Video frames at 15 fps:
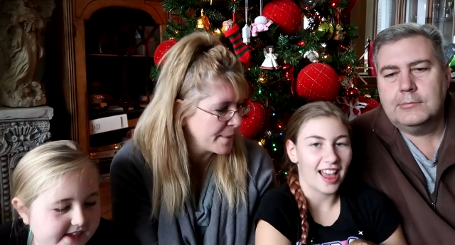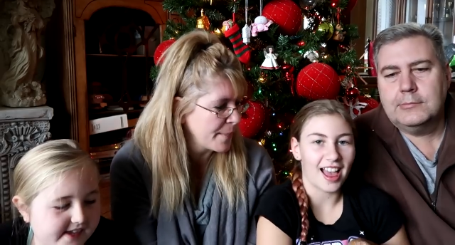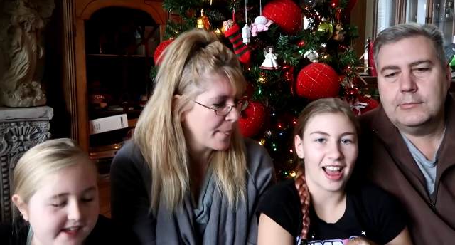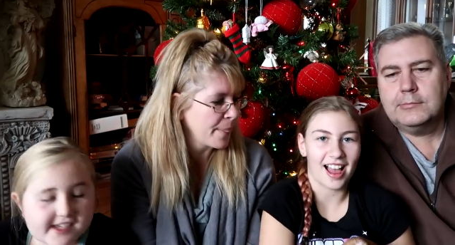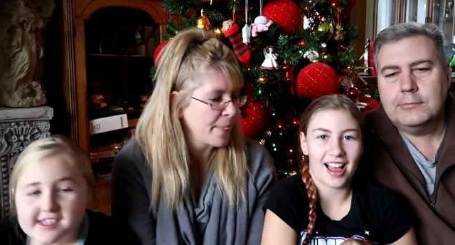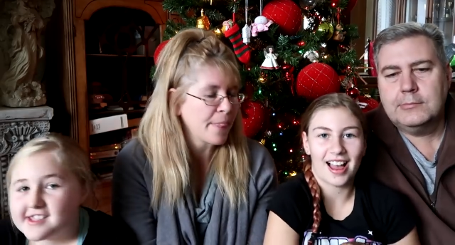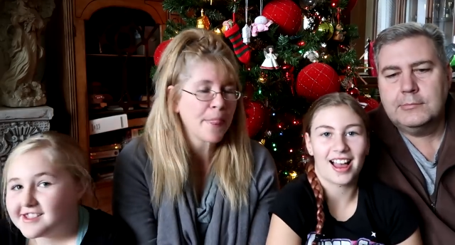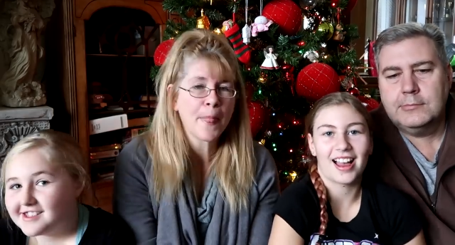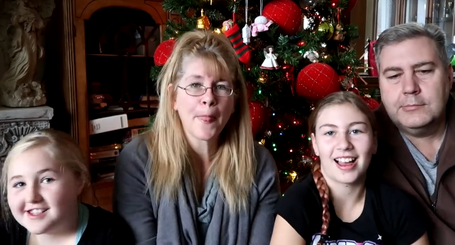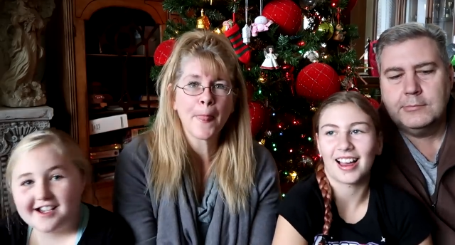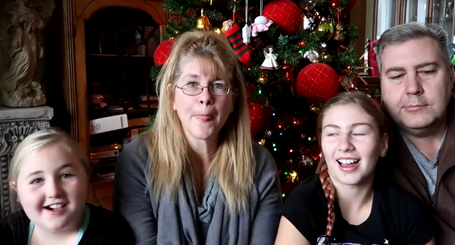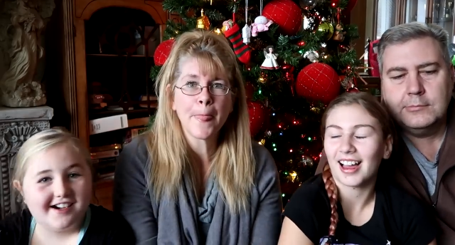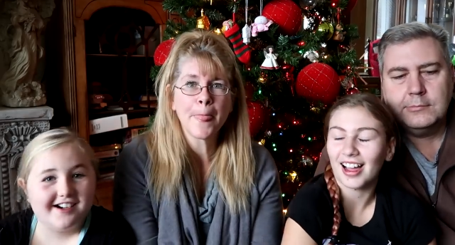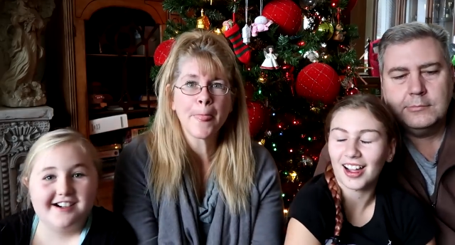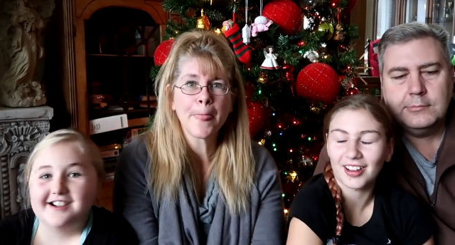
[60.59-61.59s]

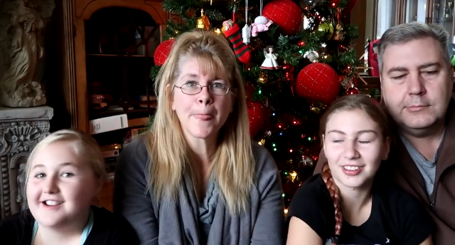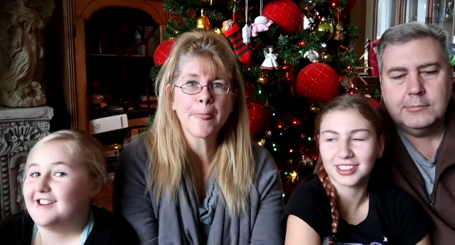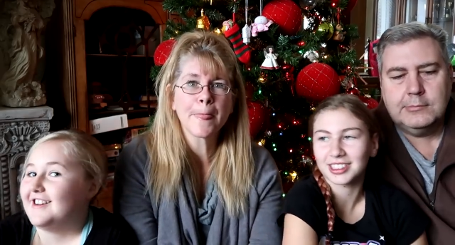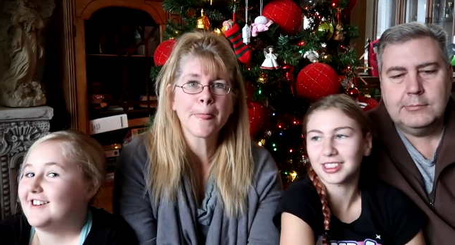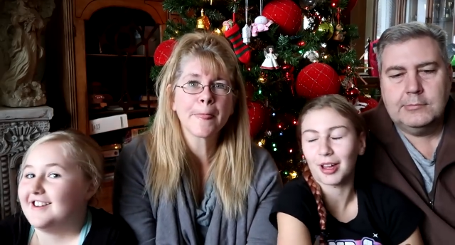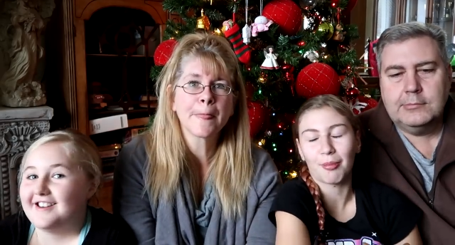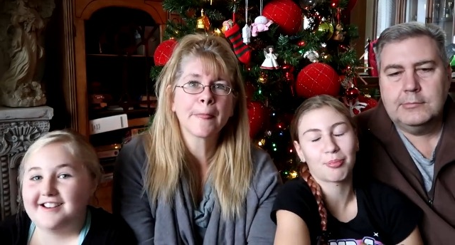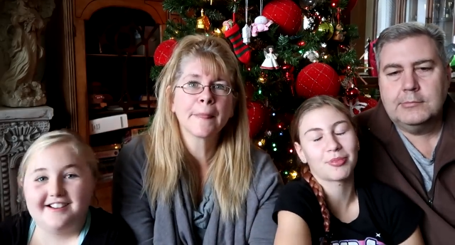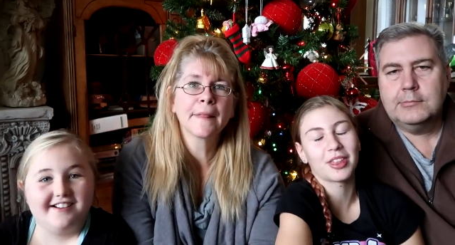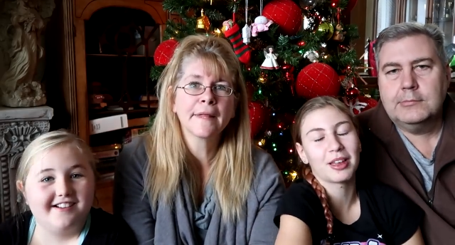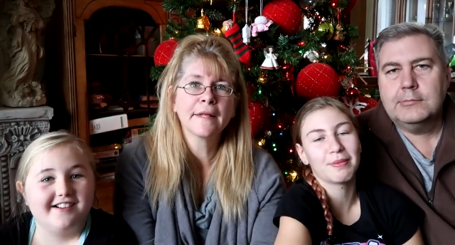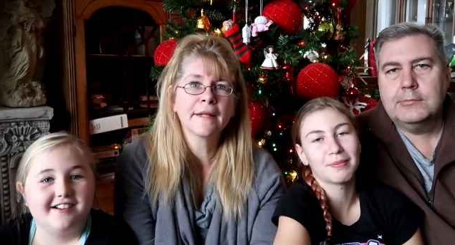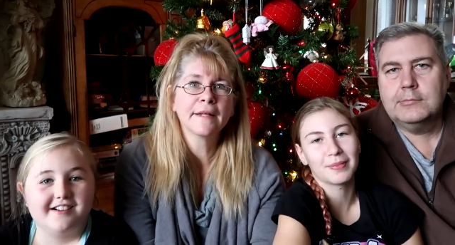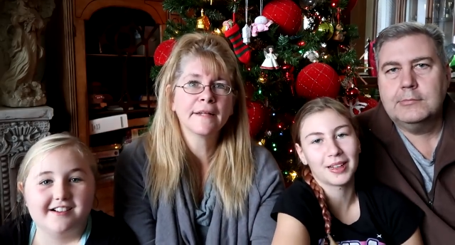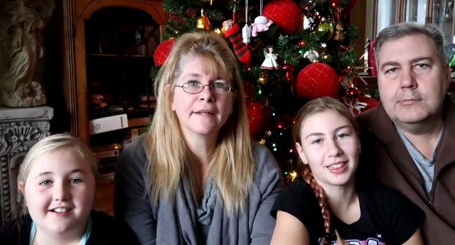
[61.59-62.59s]
Speaker 1: I was
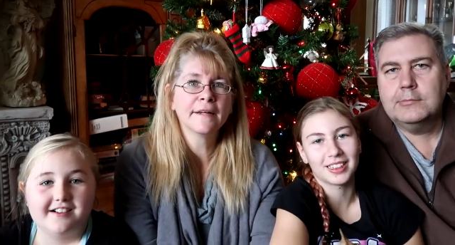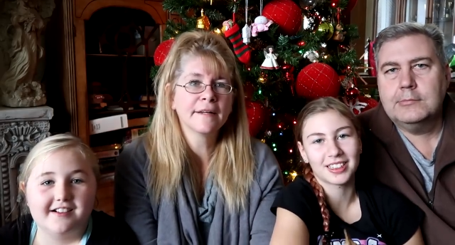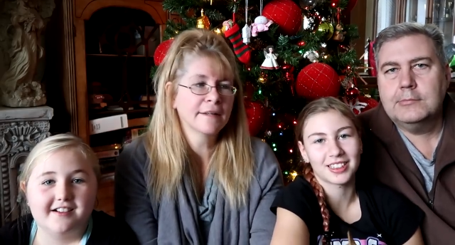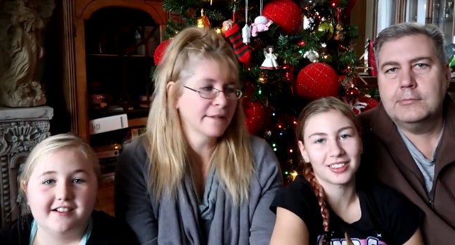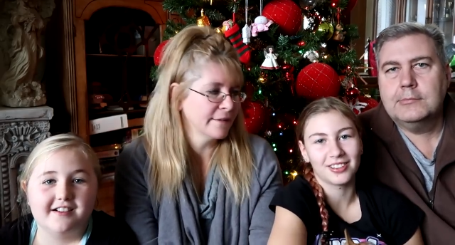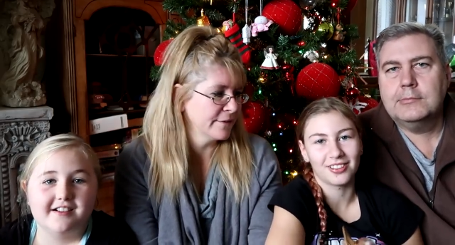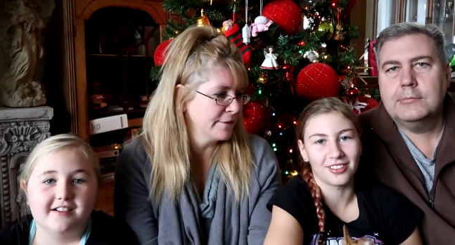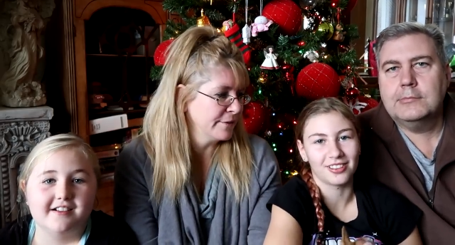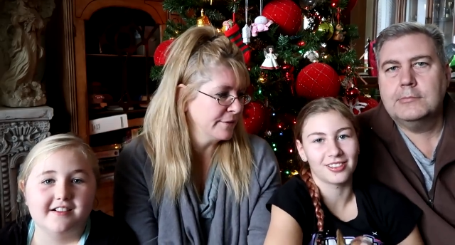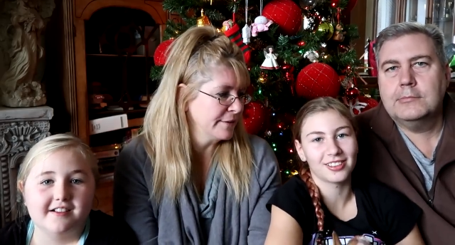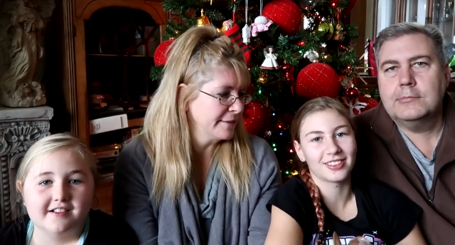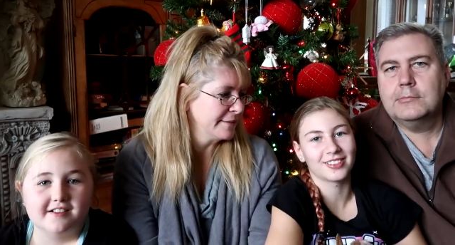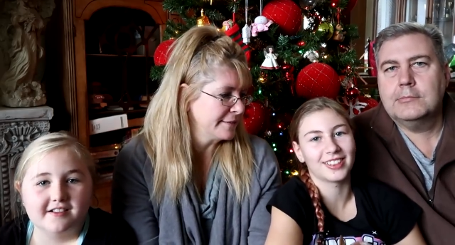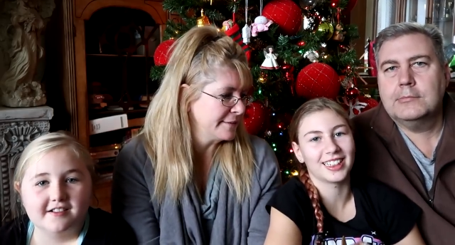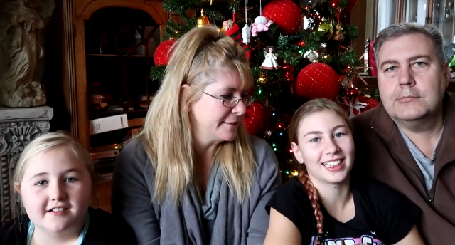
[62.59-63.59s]
something months
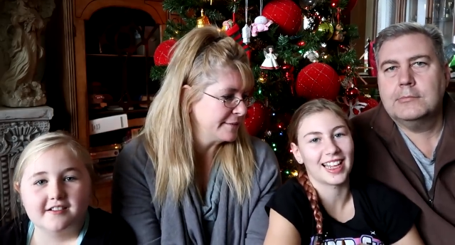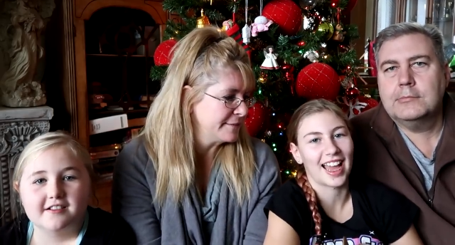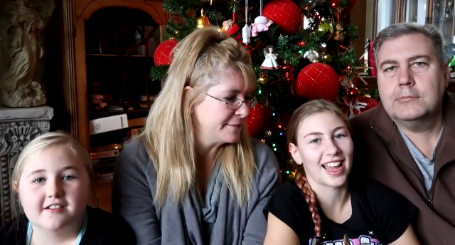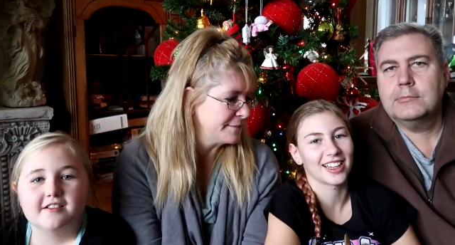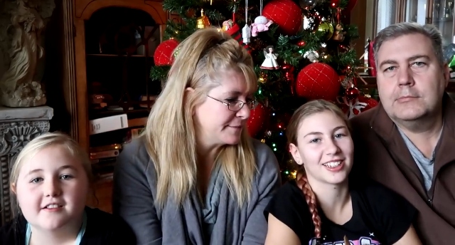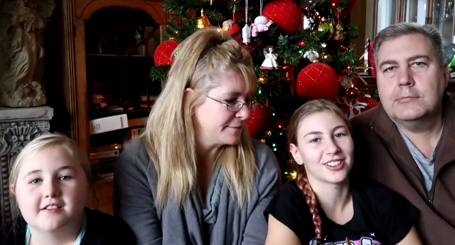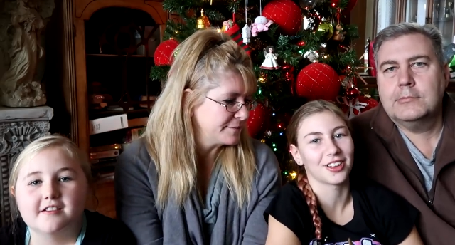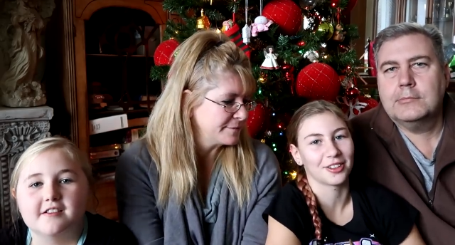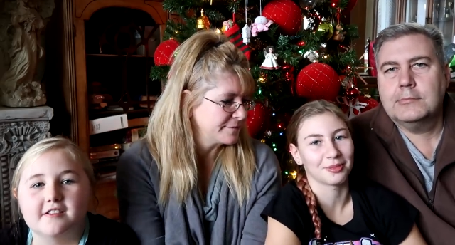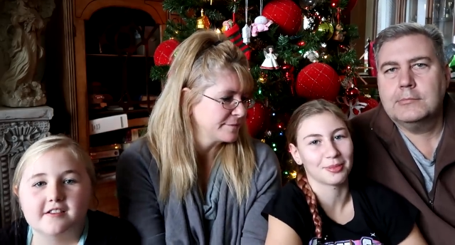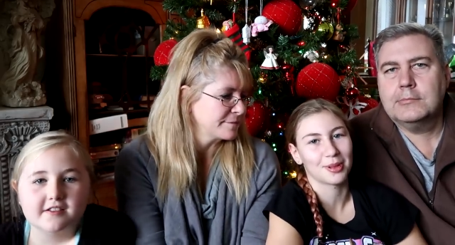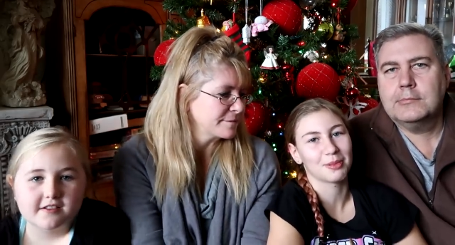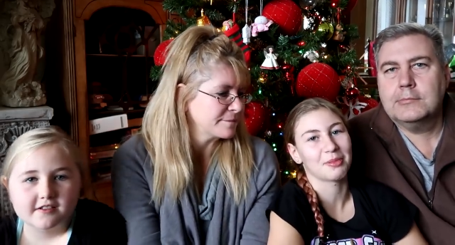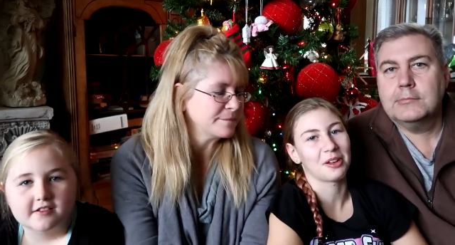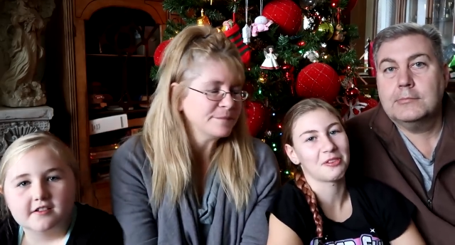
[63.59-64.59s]
old when Dad showed
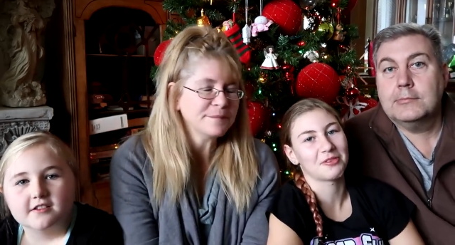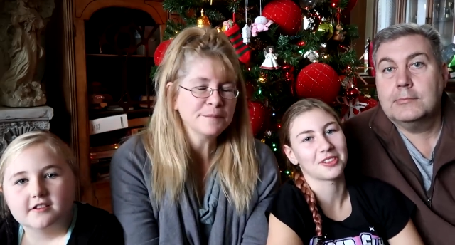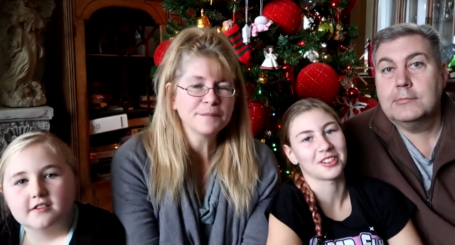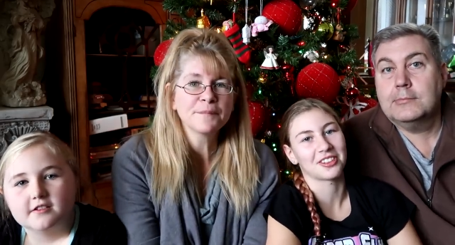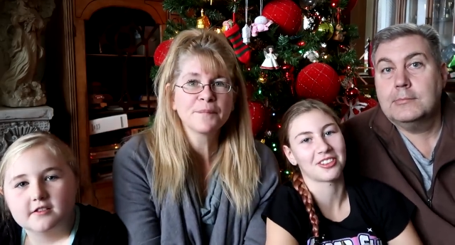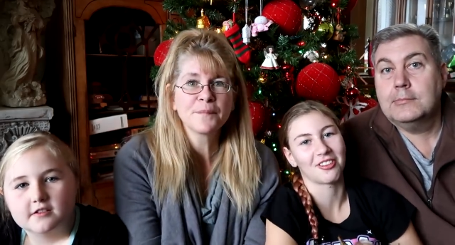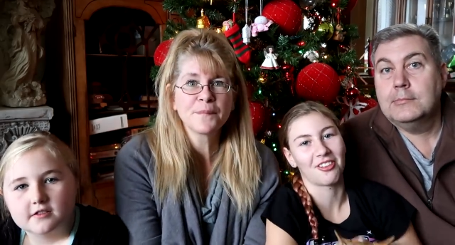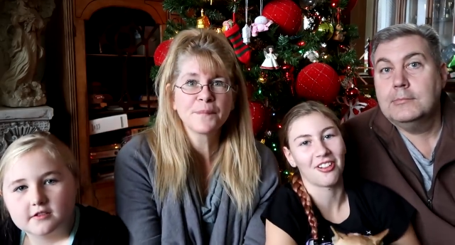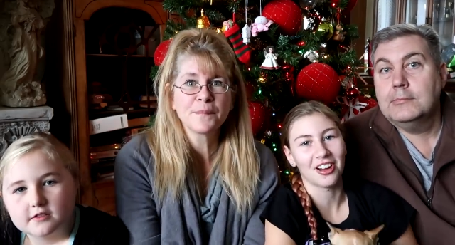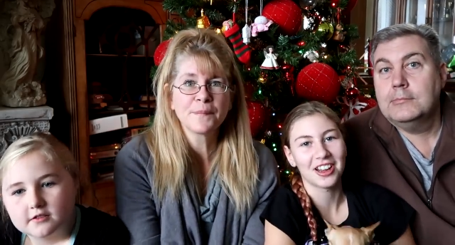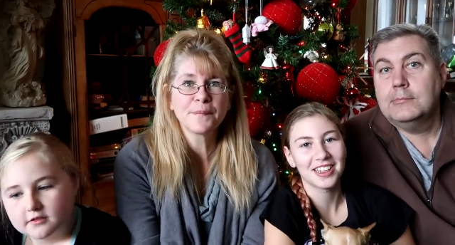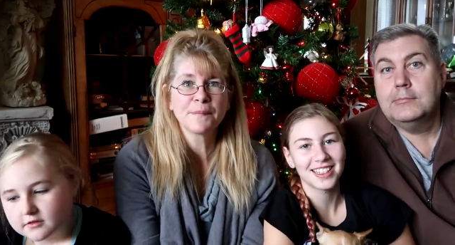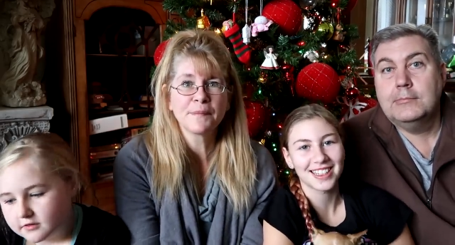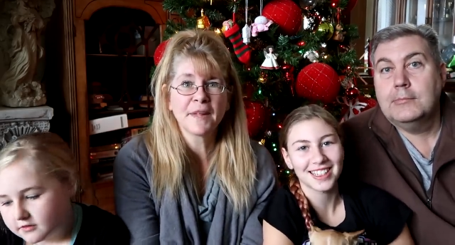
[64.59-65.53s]
me my first horse.